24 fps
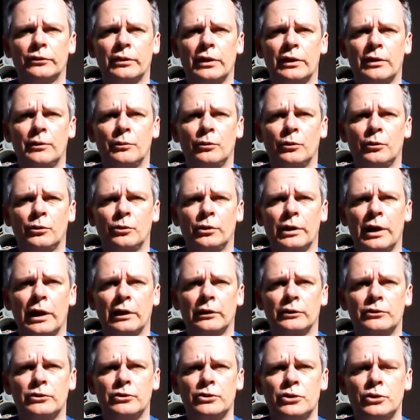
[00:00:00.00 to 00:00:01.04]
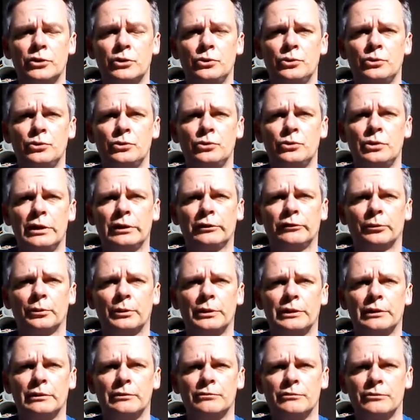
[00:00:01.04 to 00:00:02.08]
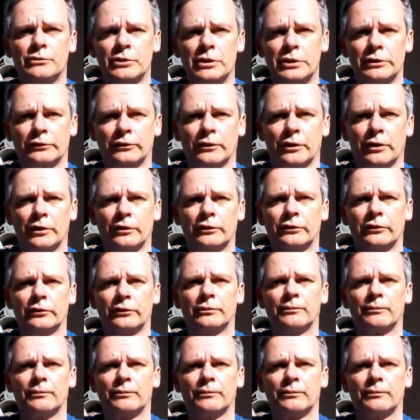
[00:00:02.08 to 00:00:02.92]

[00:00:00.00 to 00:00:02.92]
and we'll catch you next week. Cheers, guys.